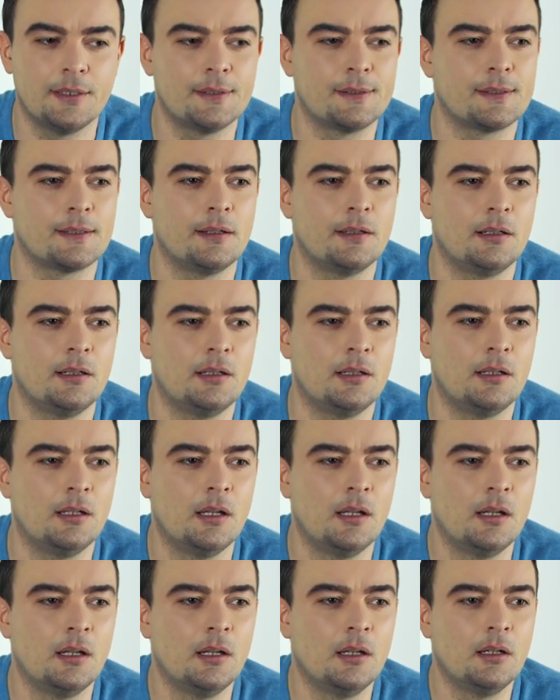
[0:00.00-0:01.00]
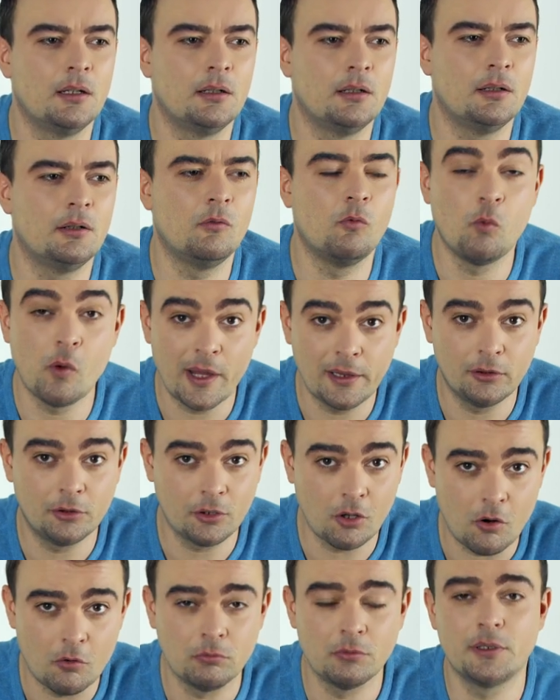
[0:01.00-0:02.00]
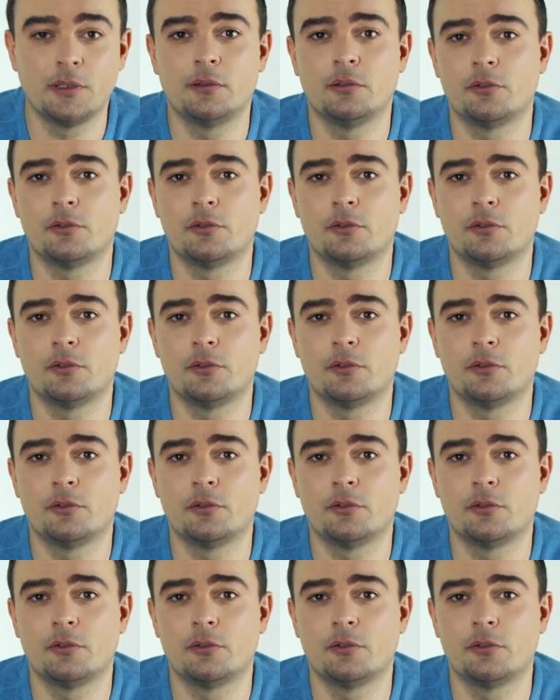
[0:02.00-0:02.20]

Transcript: It's a well-known